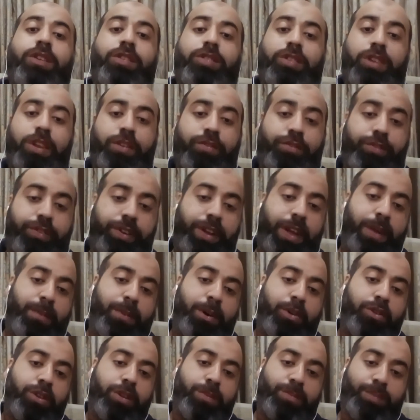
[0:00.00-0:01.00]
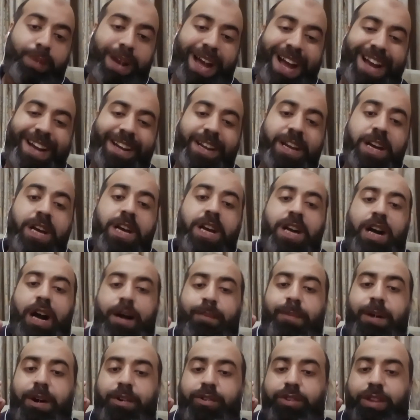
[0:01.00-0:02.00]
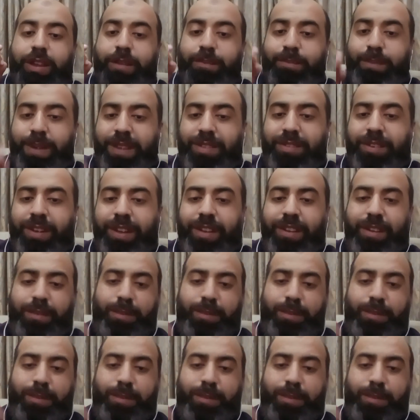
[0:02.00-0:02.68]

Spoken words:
the suffering, about the plight, about the miseries,